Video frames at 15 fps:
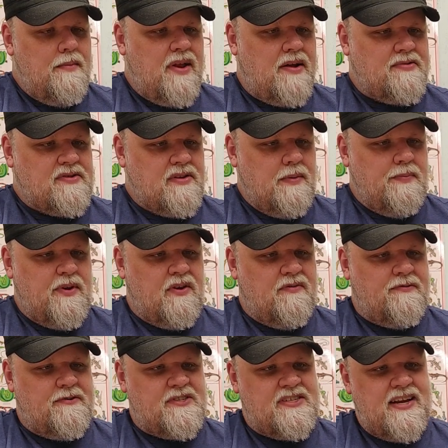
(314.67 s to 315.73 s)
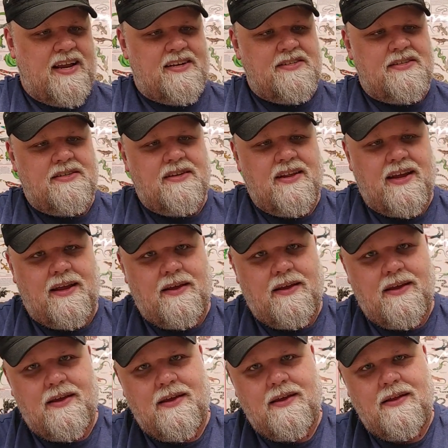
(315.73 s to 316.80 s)
Absolutely beautiful snakes. Like
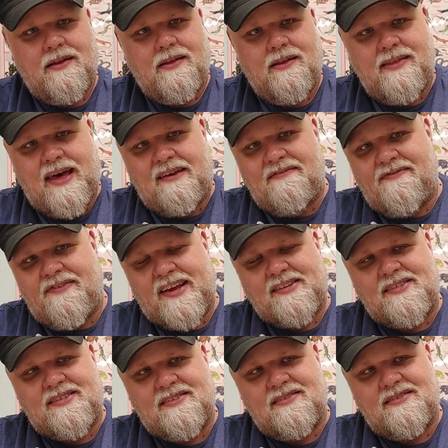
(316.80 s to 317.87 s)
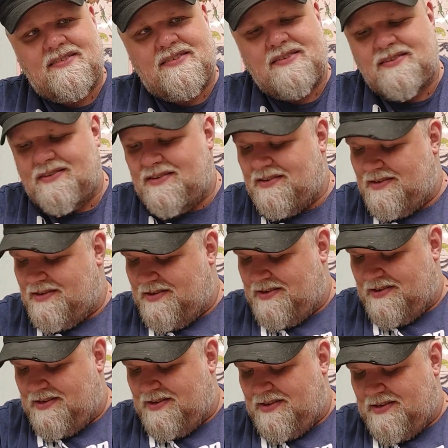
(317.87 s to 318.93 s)
that face is,
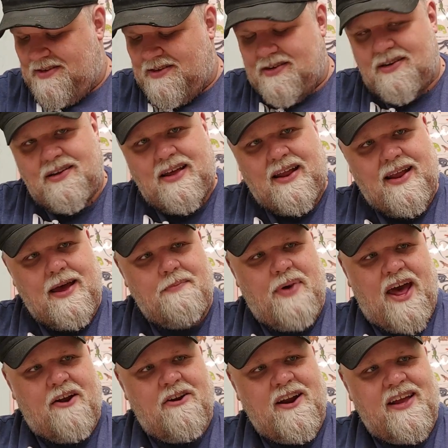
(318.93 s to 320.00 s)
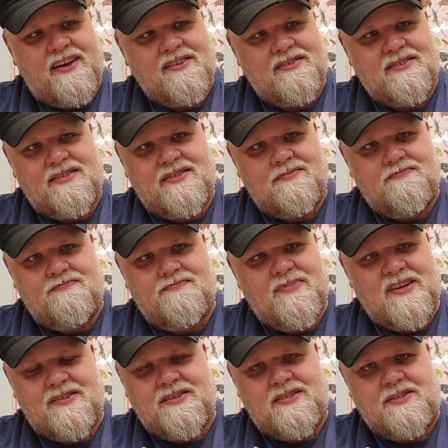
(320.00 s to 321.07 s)
and that patterning is
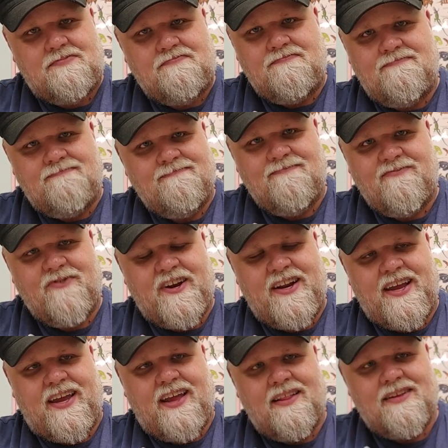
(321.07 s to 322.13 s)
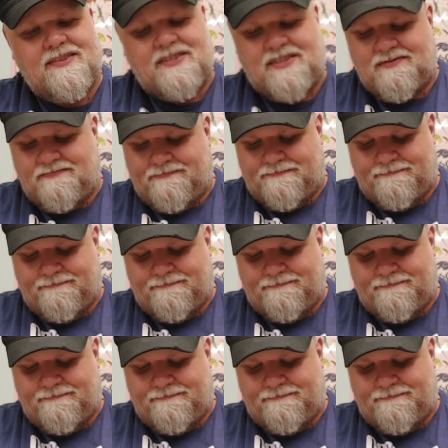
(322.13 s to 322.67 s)
ridiculous.